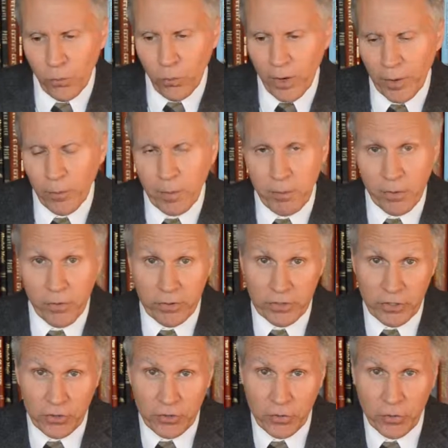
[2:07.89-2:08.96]
what we were going
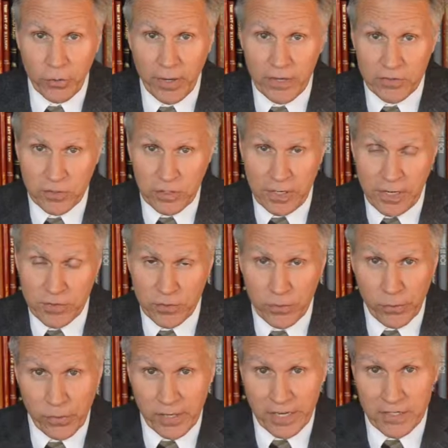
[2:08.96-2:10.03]
to do as an
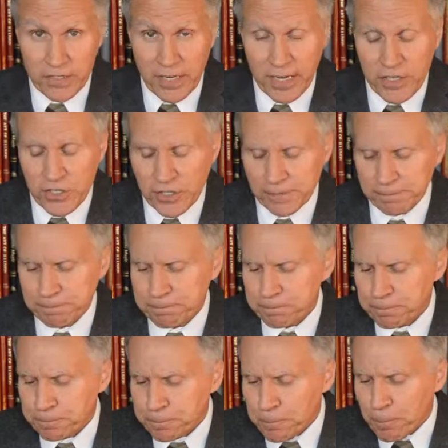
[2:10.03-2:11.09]
organization.
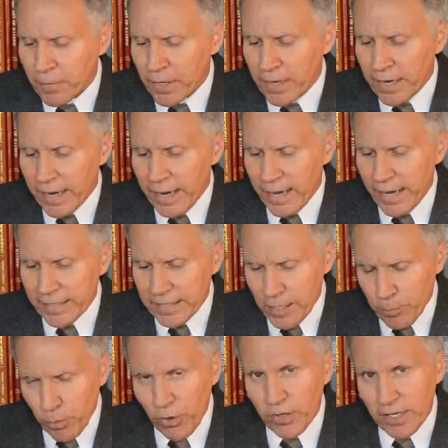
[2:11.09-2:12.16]
And
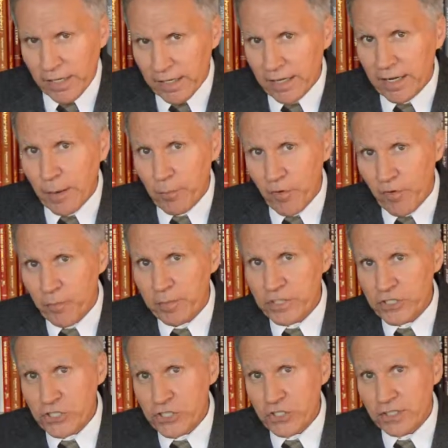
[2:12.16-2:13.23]
he brought in a number of
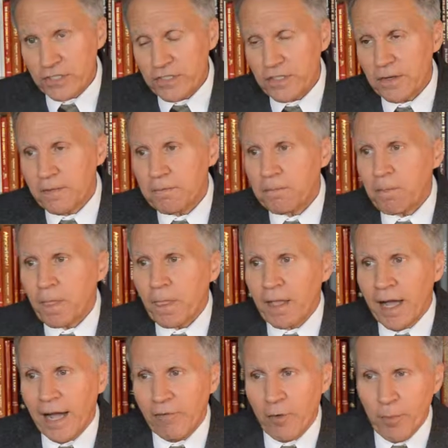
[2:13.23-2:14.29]
magicians.
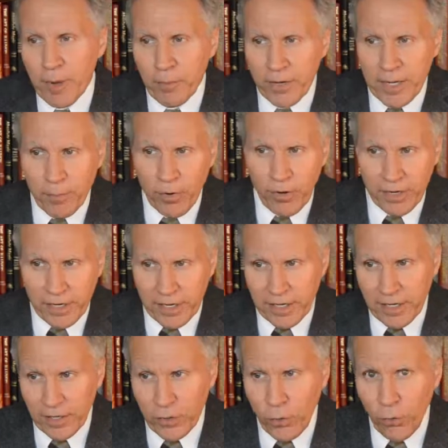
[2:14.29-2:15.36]
I remember he brought in
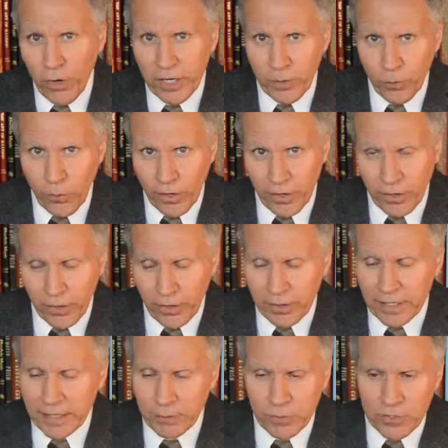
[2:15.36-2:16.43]
a coin
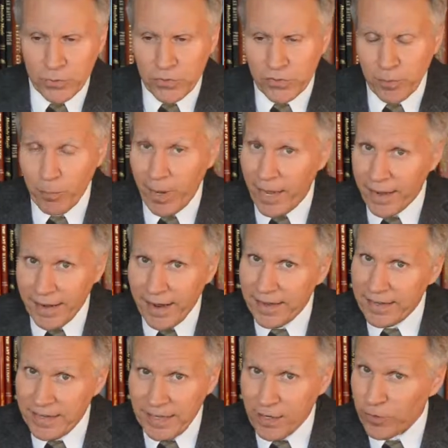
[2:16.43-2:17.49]
worker, which was a bad
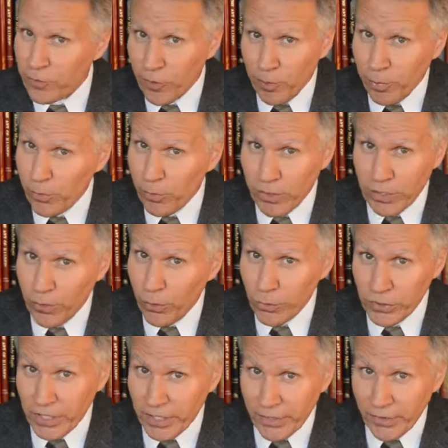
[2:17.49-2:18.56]
idea for a blue and
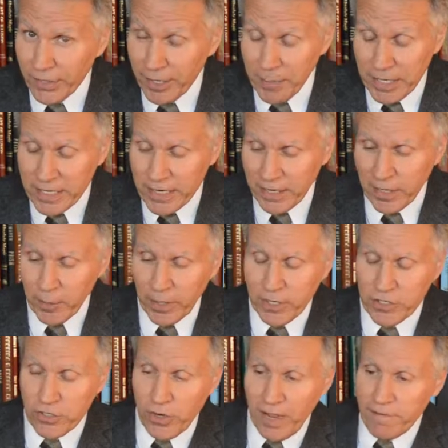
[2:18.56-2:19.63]
gold dinner, let me tell you,
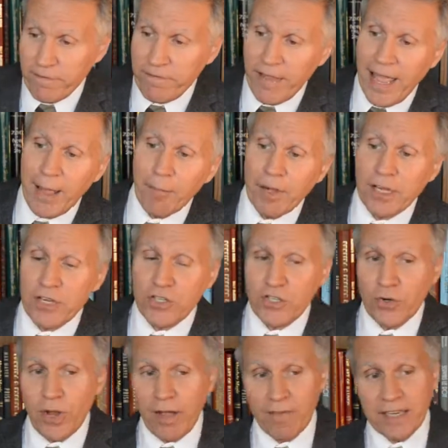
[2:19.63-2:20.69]
because you have
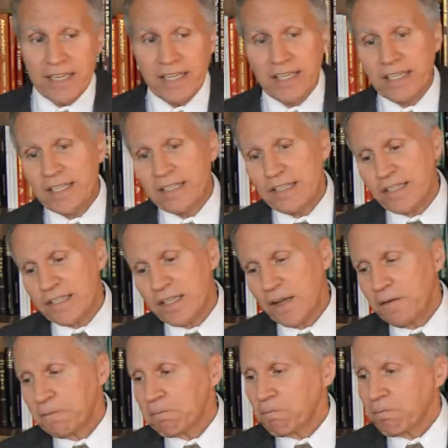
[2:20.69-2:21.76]
families, you have kids,